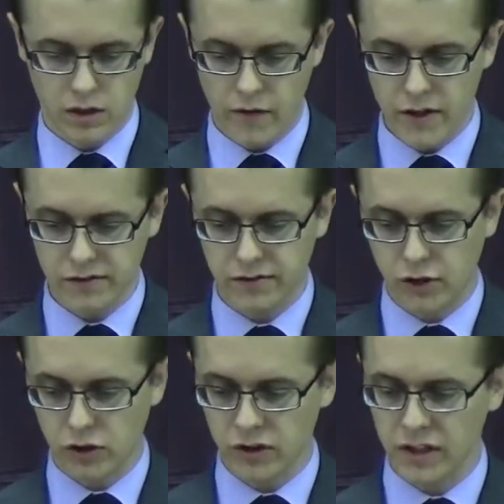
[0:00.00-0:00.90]
Now this
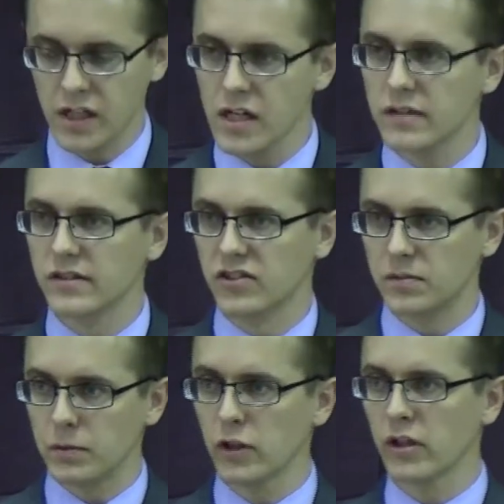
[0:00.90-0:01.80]
certainly is a
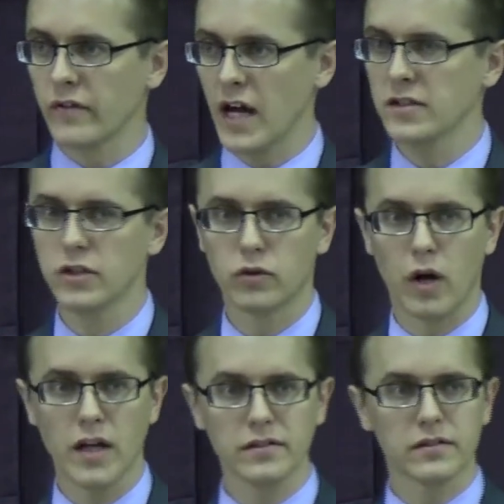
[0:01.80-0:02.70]
spirit of
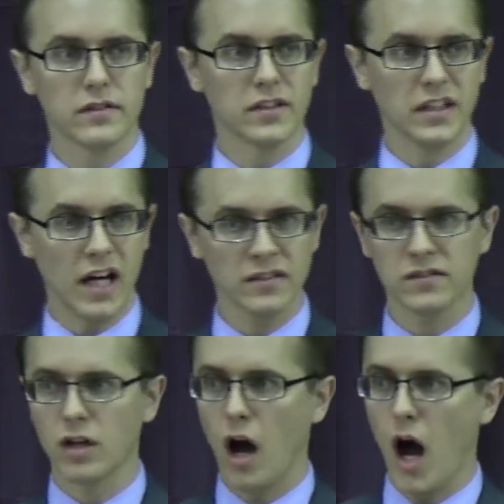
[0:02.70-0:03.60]
Antichrist. It's
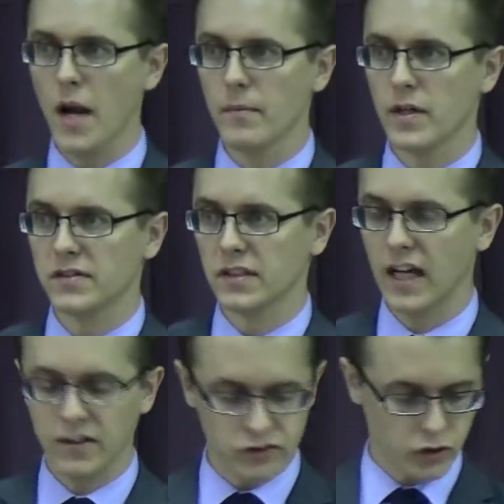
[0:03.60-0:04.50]
against God. It's
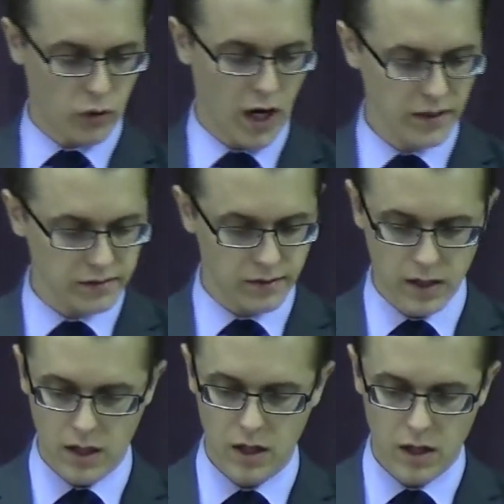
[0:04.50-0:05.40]
against Christ.
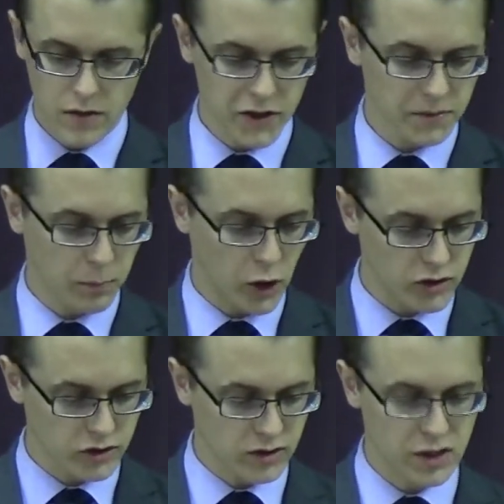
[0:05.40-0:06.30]
This
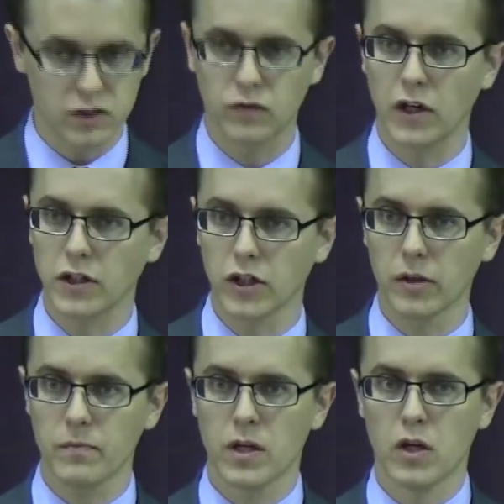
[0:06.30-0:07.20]
person, this
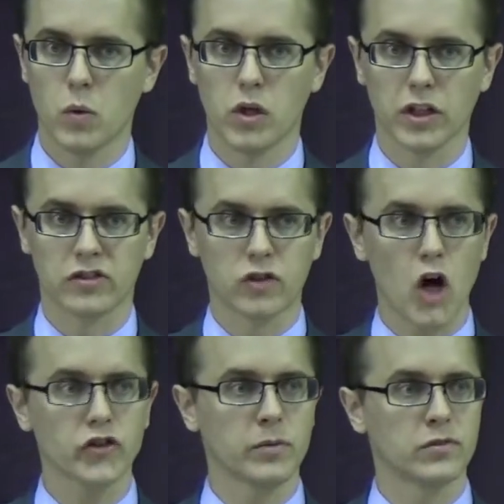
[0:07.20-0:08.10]
figure, will
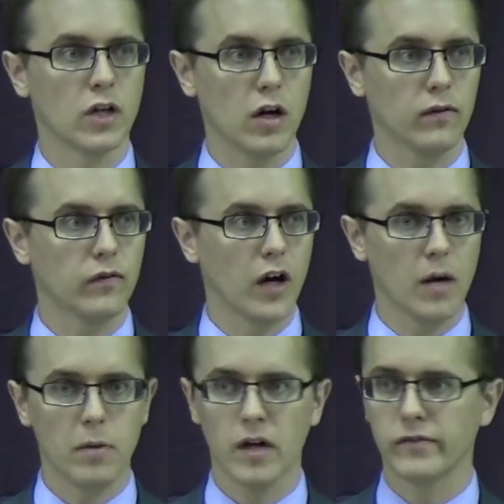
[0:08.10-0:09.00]
exalt himself
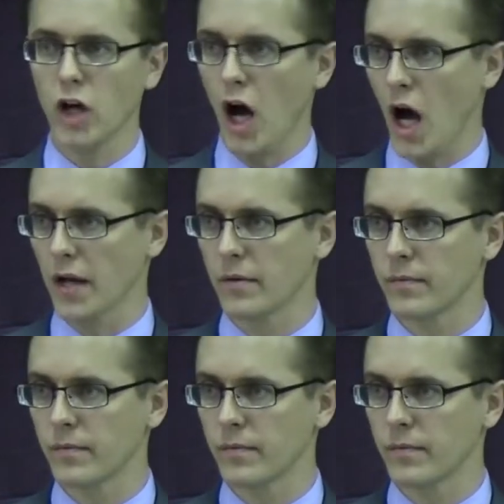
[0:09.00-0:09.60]
above God